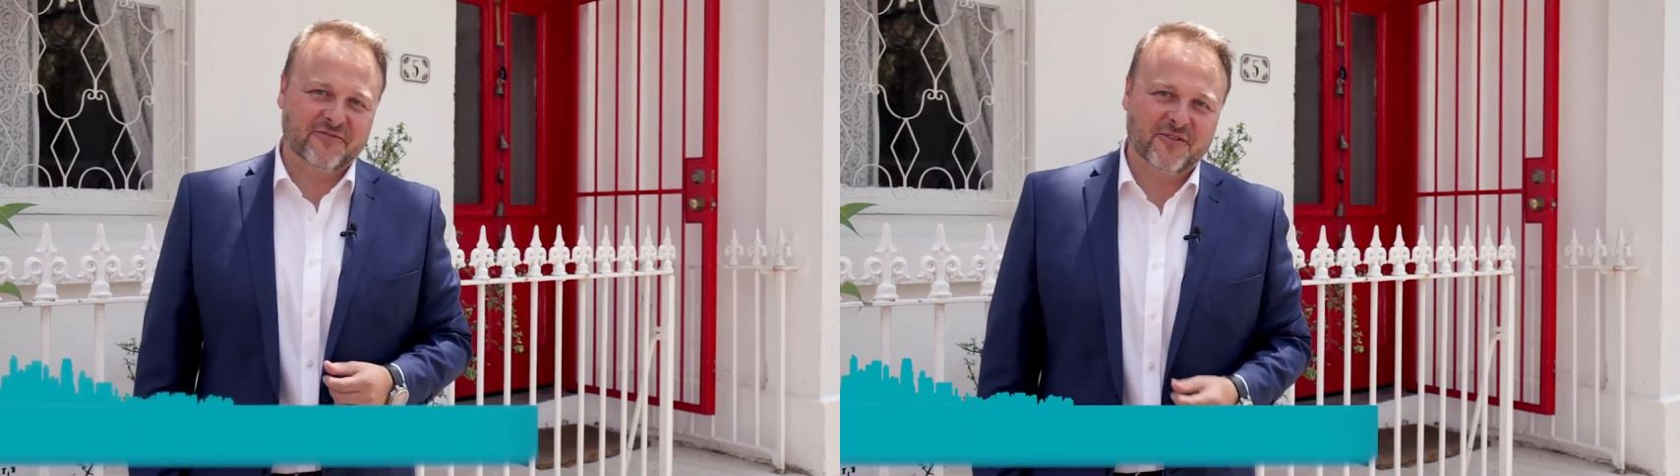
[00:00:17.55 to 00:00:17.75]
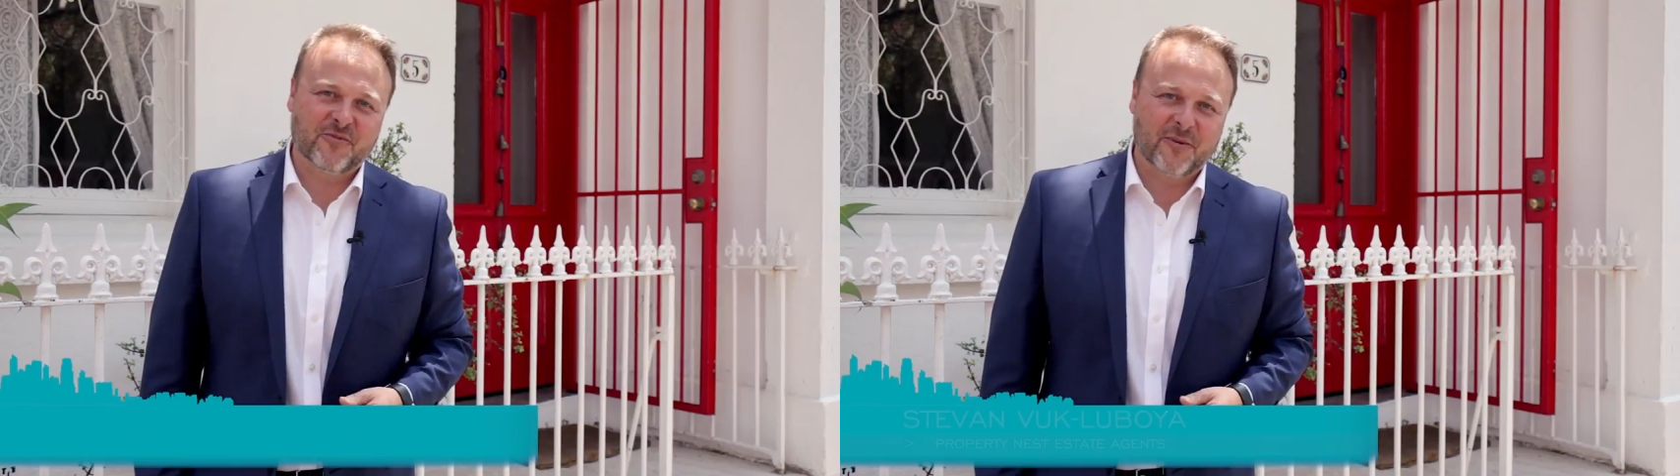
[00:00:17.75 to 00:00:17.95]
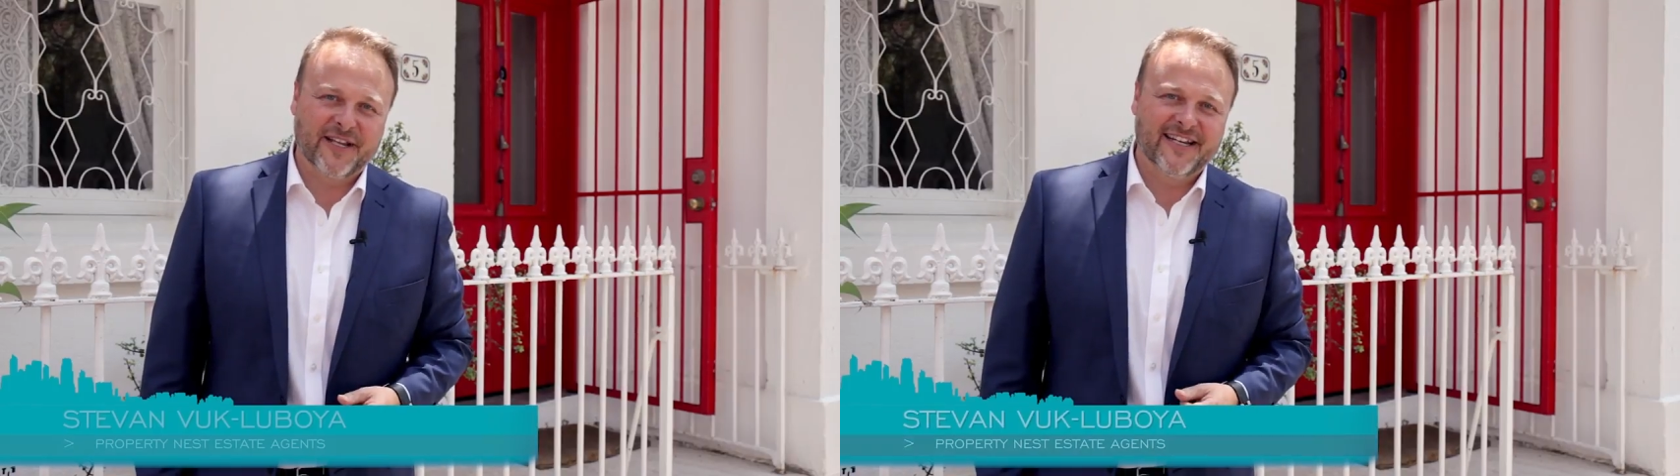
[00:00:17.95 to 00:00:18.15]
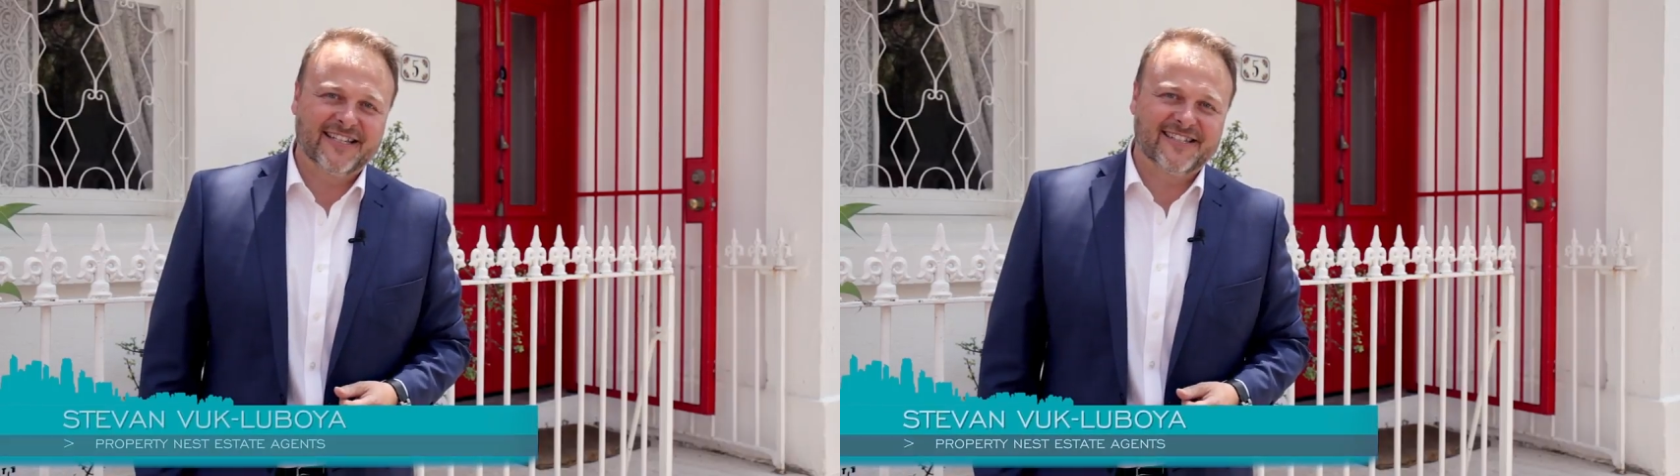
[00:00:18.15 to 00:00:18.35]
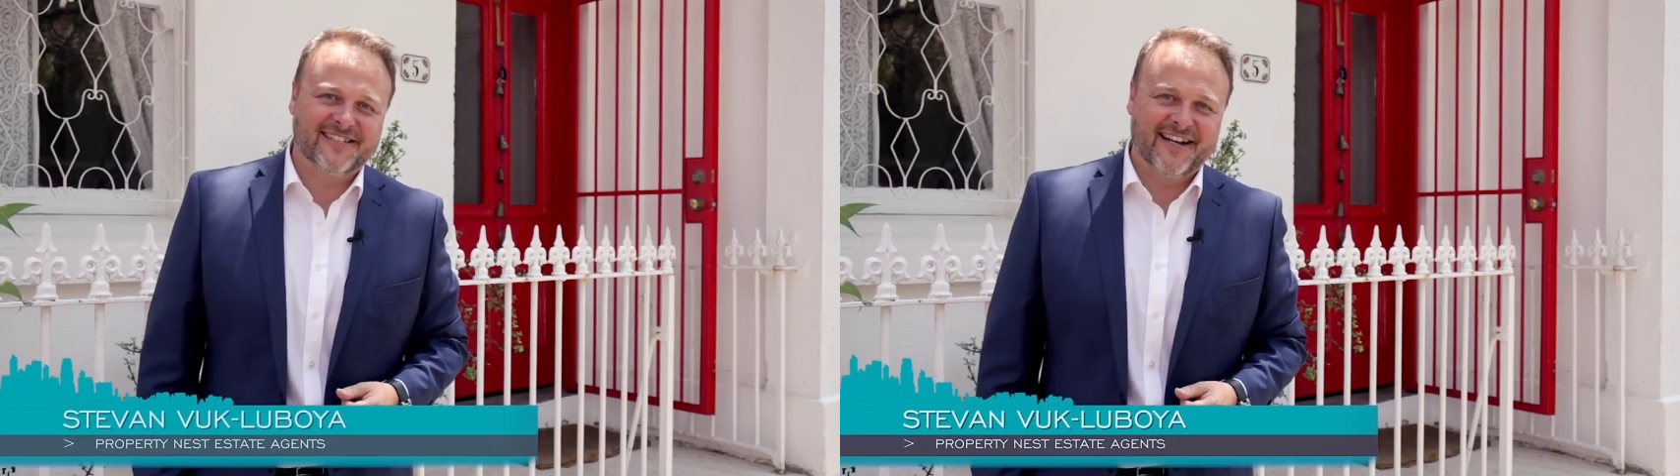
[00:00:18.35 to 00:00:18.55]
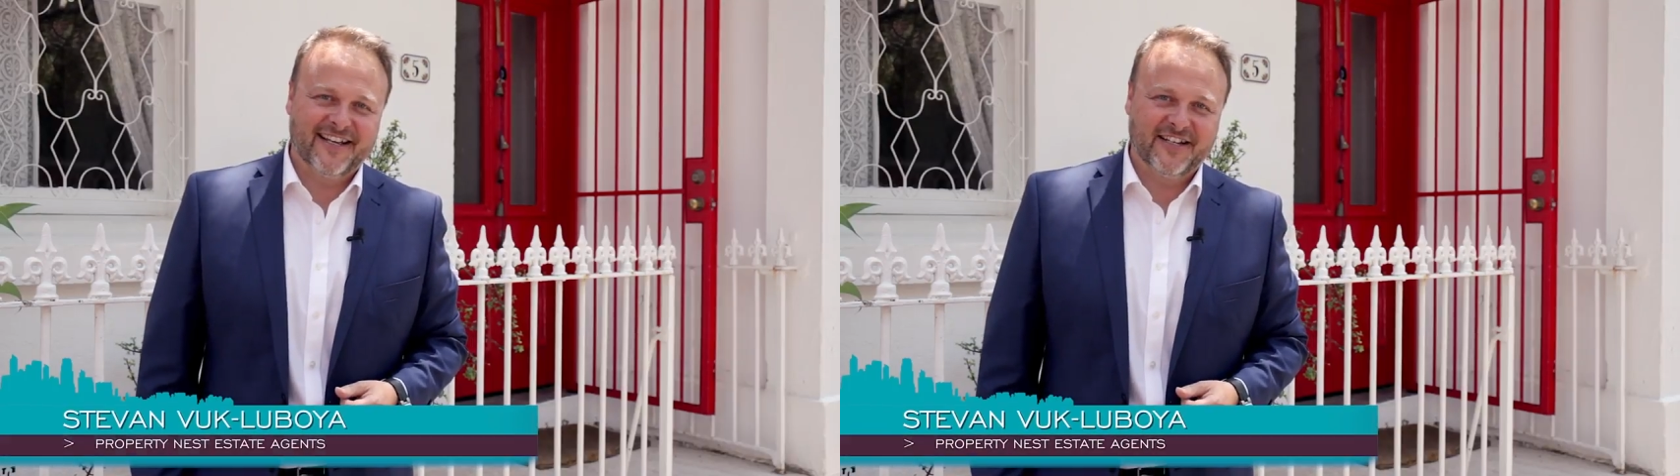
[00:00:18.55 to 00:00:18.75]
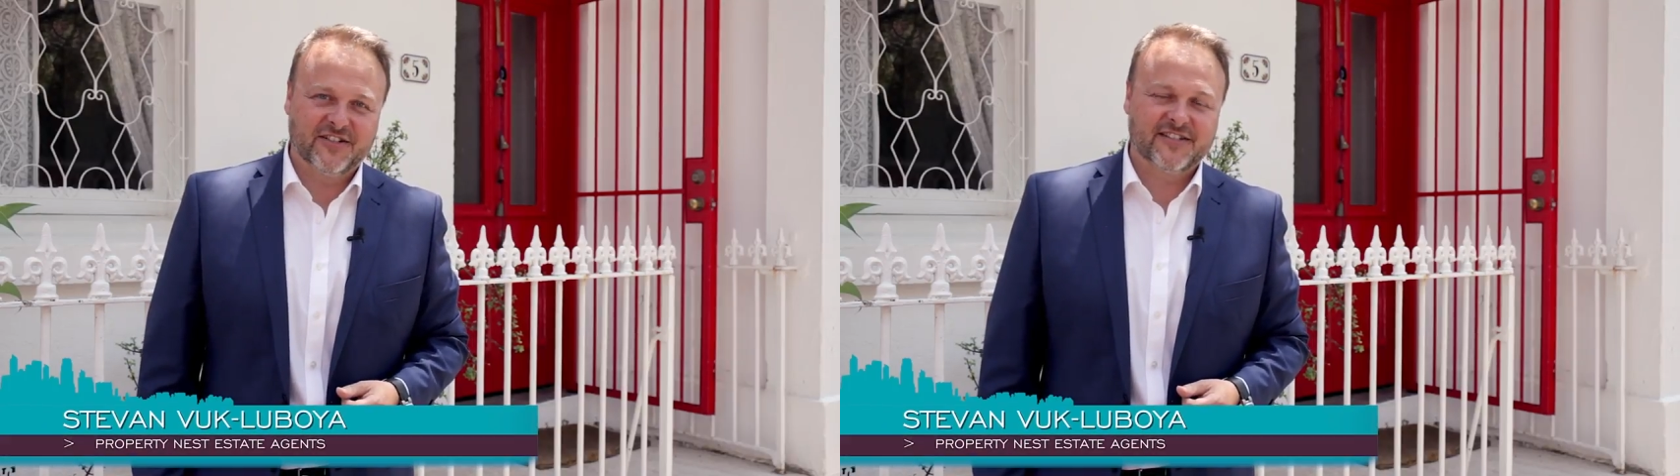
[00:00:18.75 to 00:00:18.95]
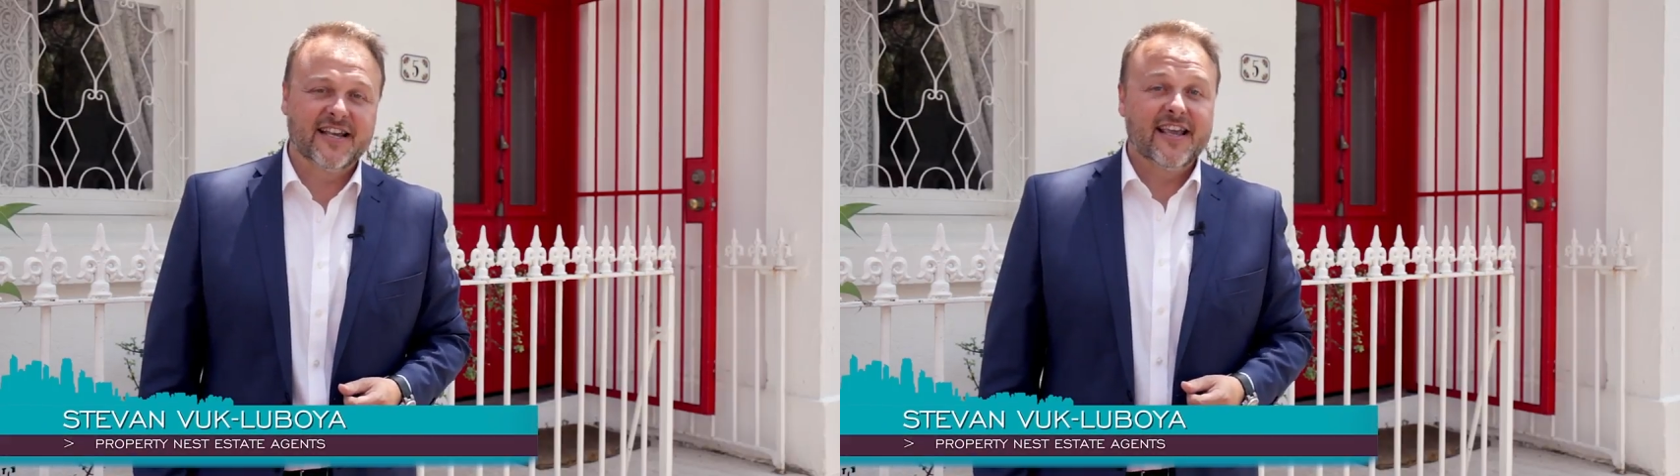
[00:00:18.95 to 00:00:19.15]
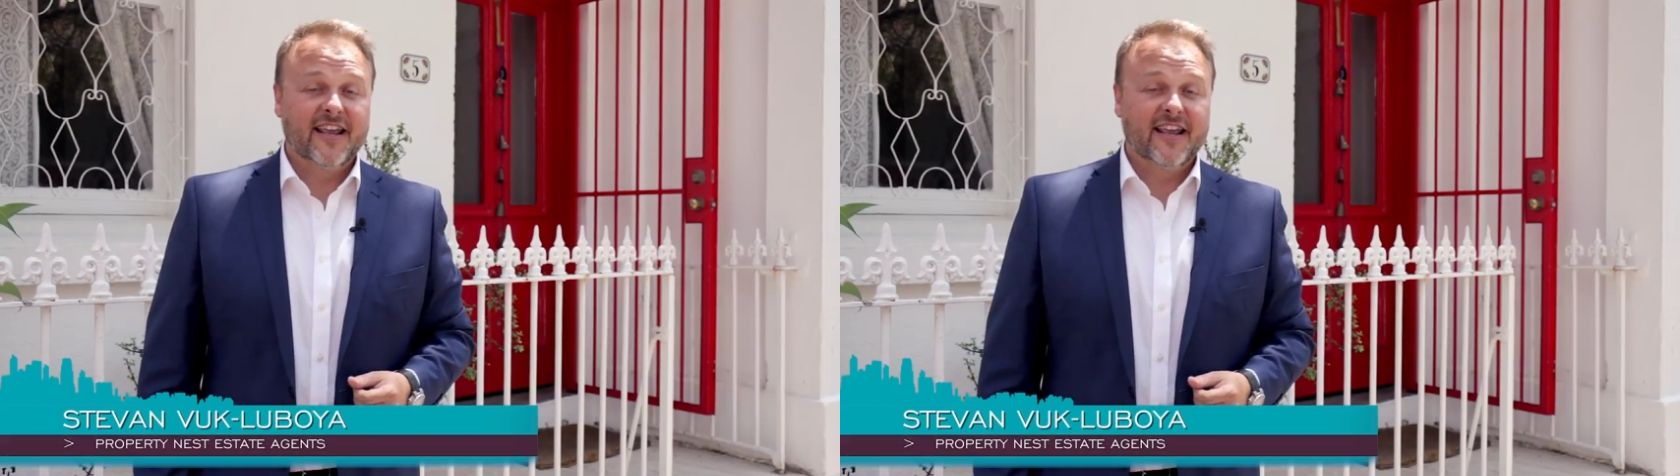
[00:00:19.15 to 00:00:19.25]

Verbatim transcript: from Property Nest Estate Agents